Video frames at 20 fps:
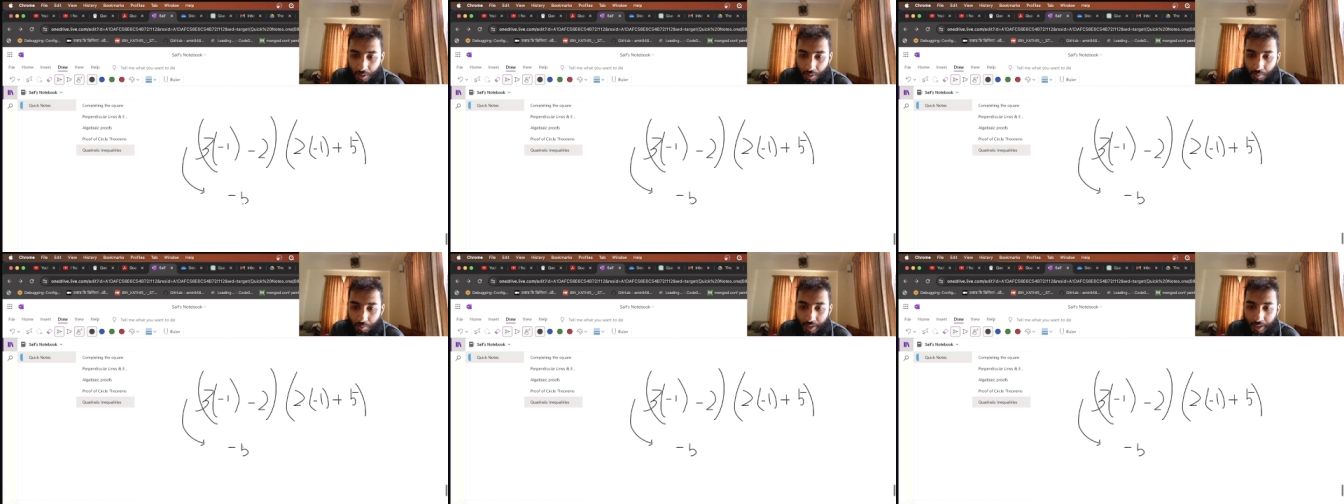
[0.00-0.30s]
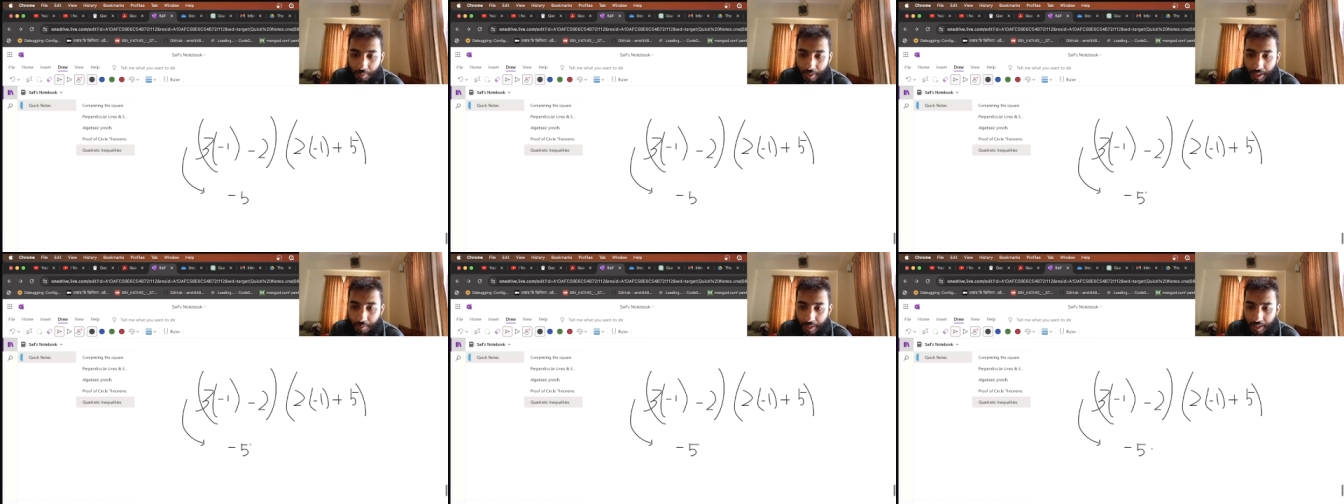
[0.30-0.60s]

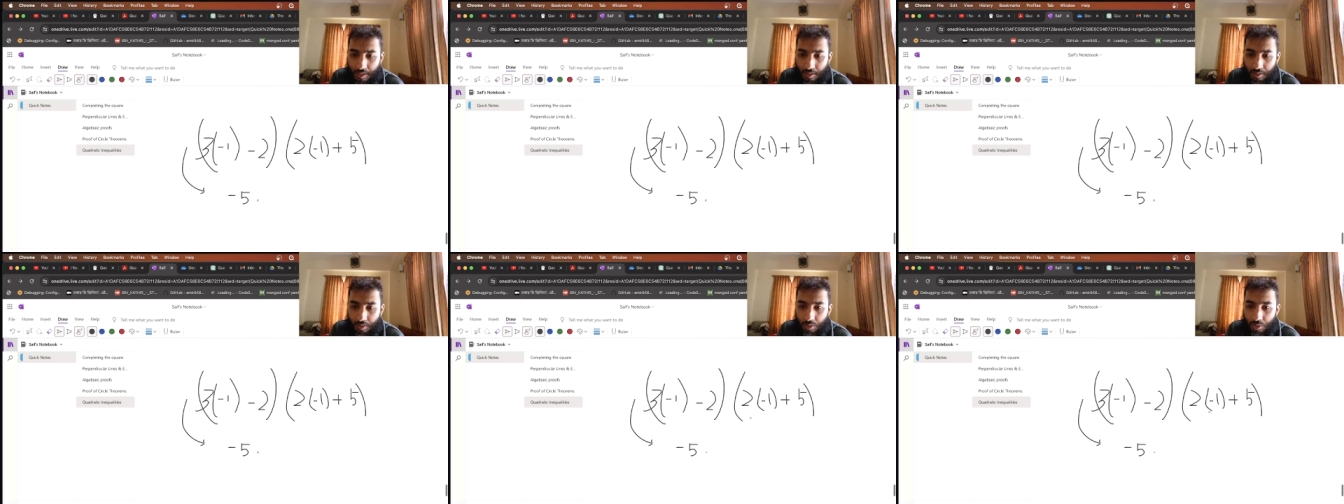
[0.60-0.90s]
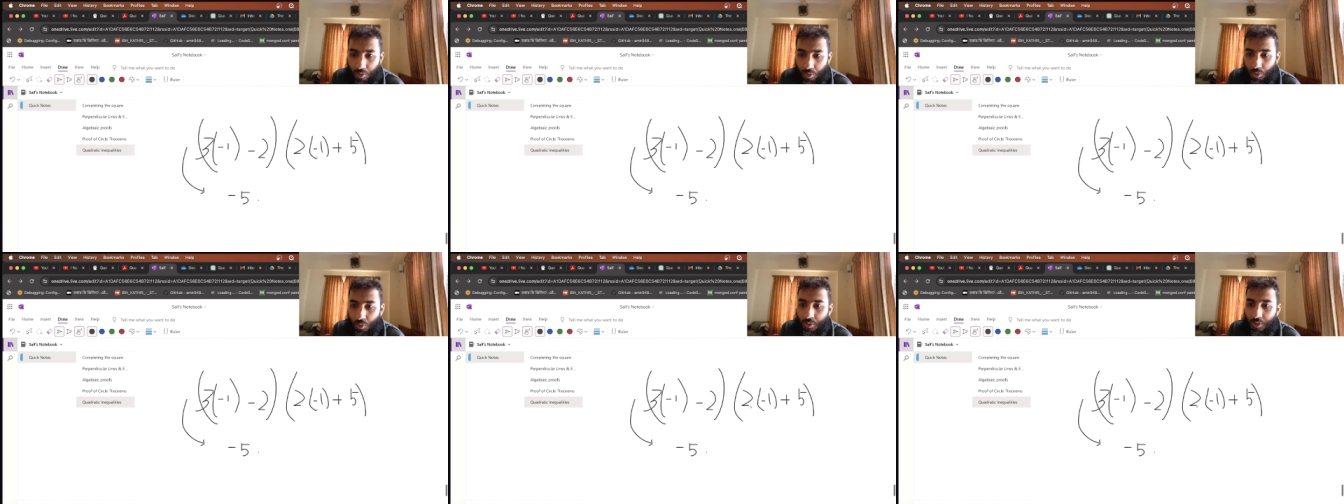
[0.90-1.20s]
Multiplied by
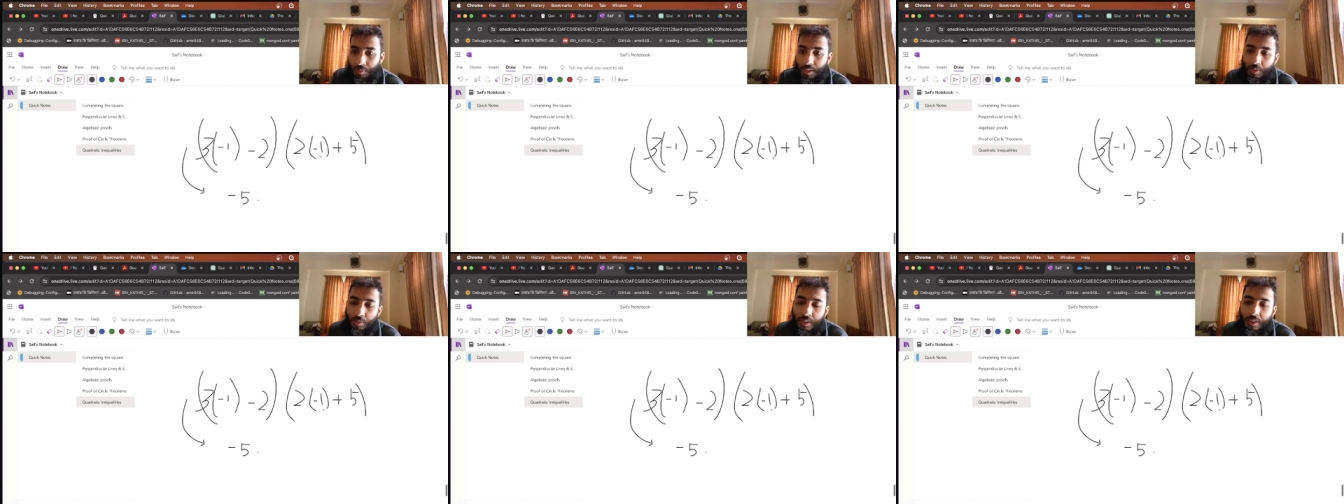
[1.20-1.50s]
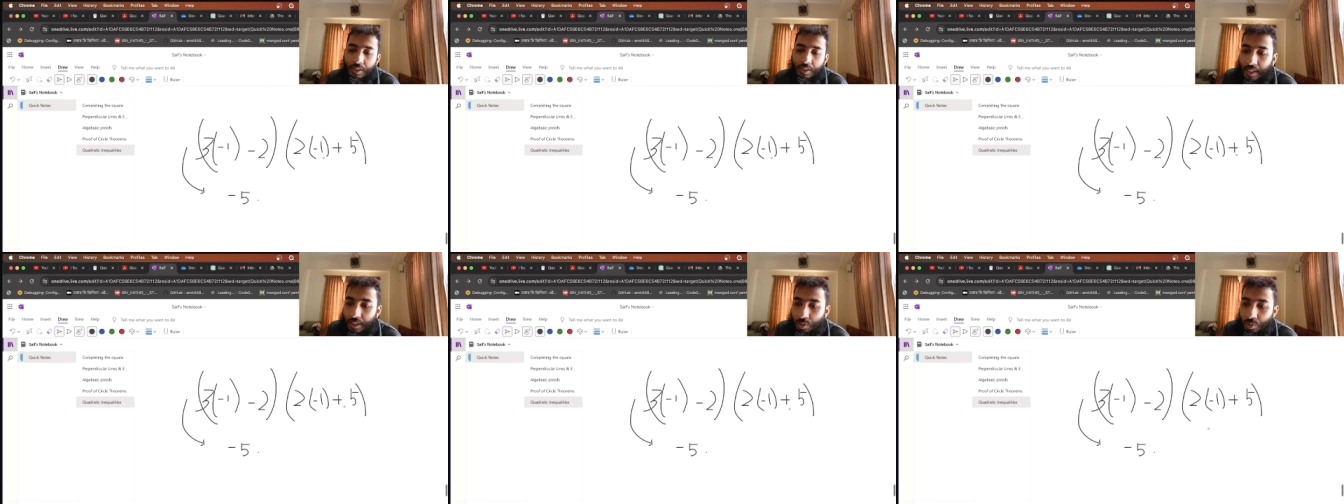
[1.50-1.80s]
2 into minus 1
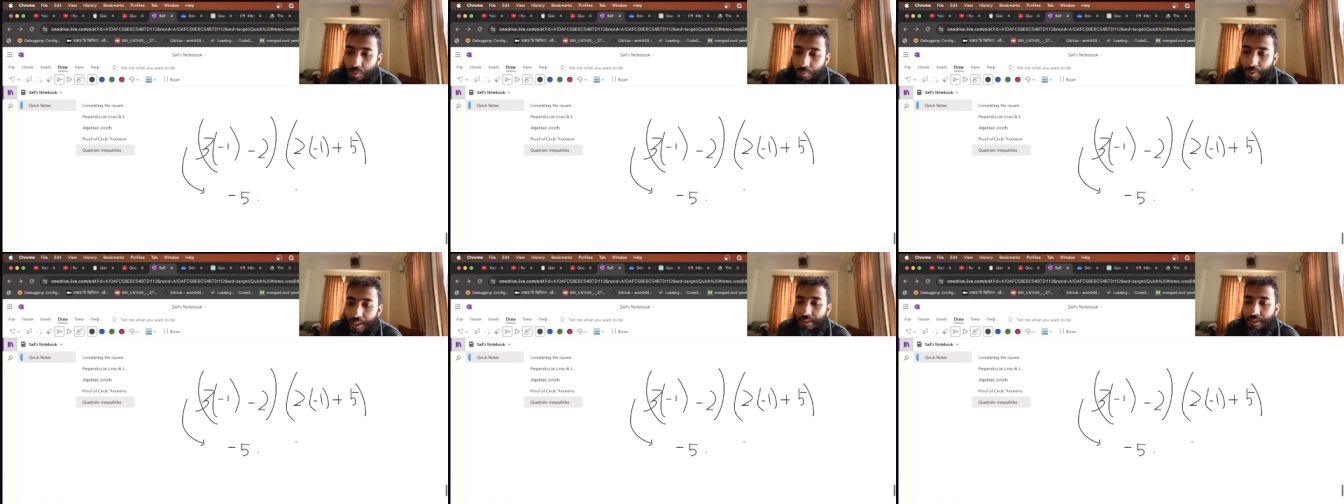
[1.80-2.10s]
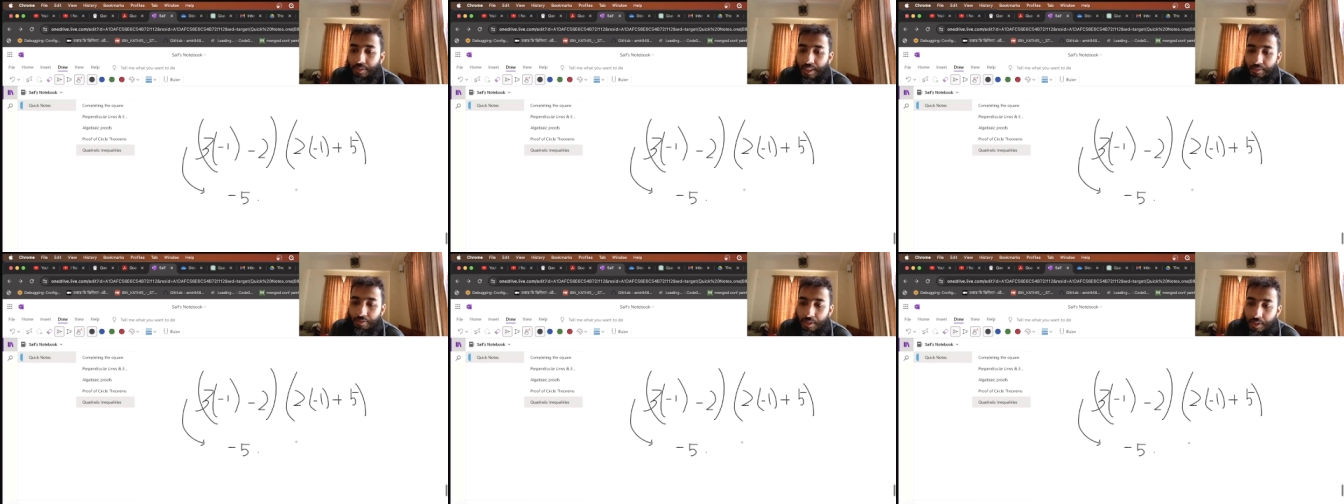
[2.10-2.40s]
is minus 2 plus
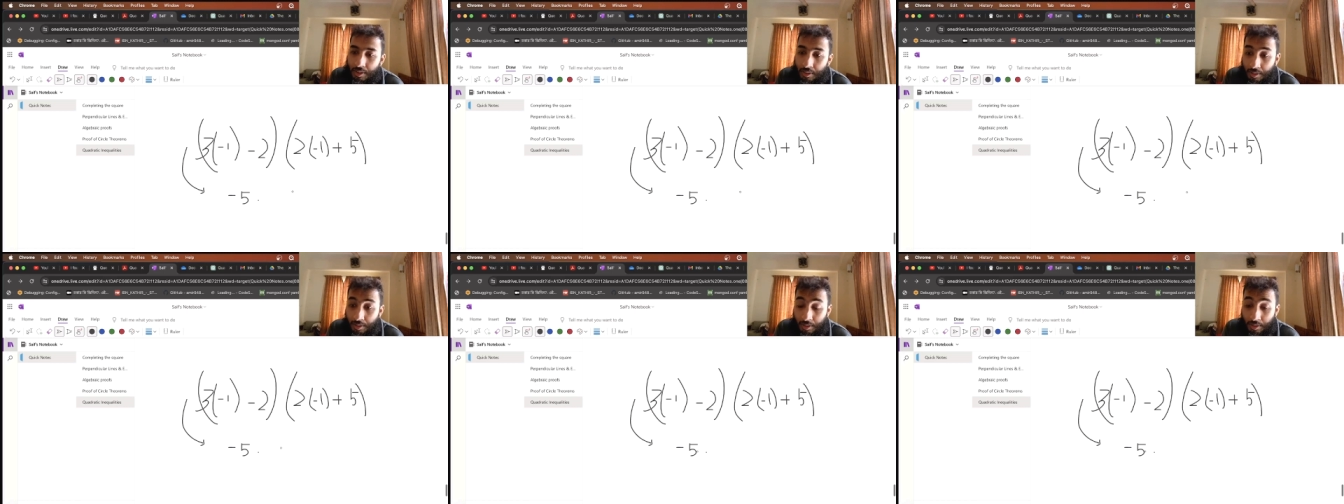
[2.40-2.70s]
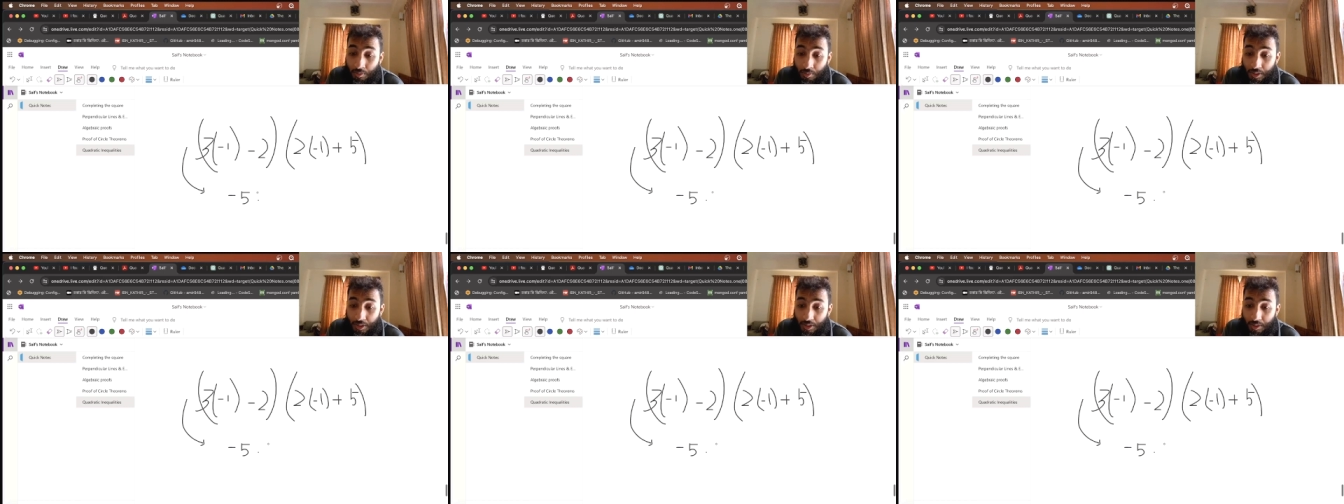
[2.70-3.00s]
5,
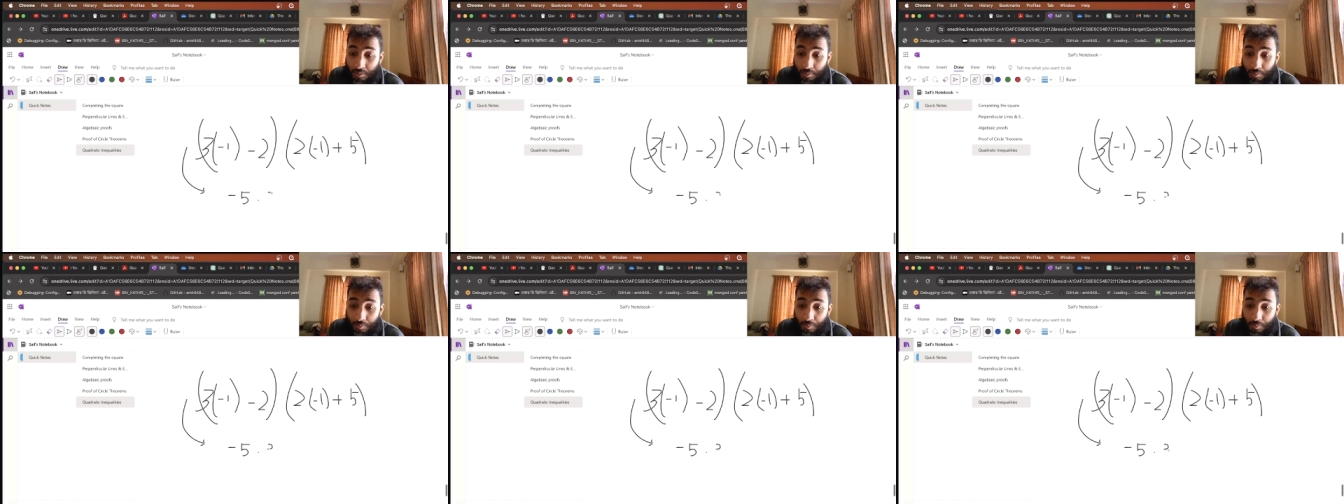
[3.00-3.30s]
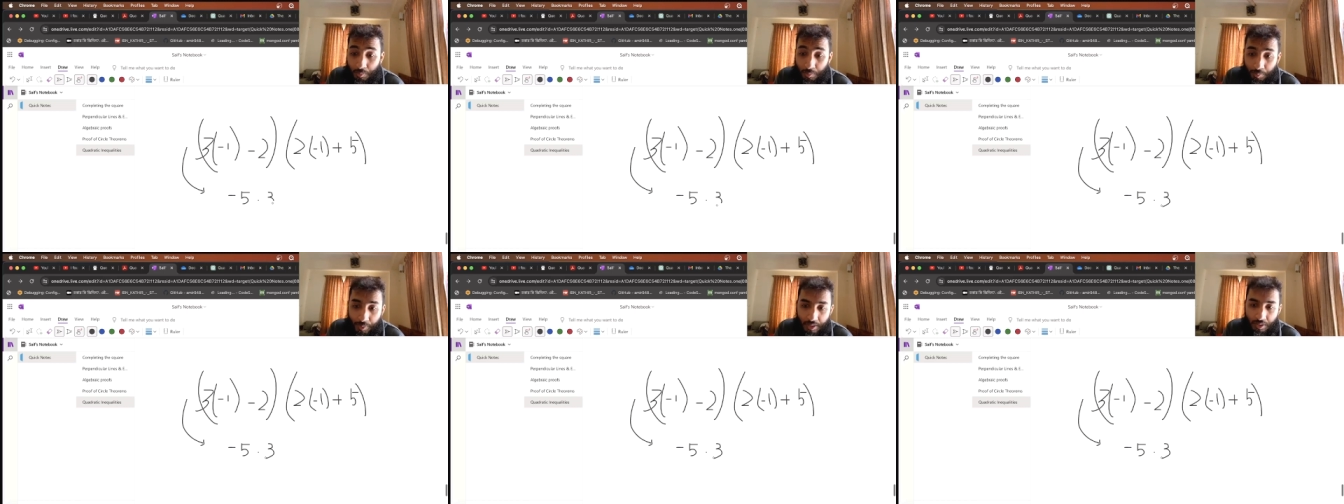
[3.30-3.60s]
which is
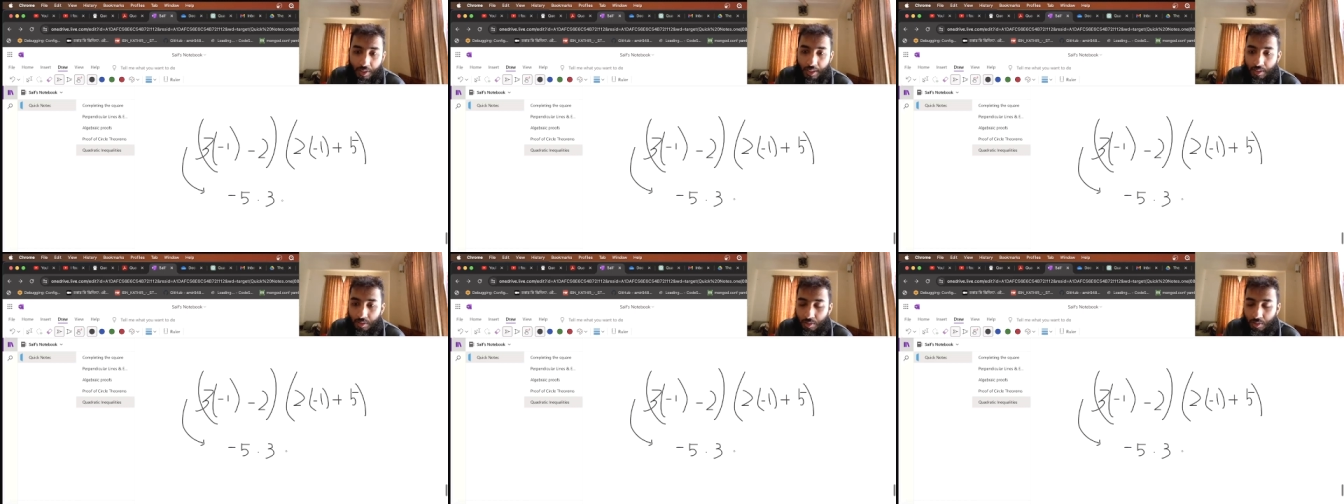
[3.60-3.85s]
plus 3.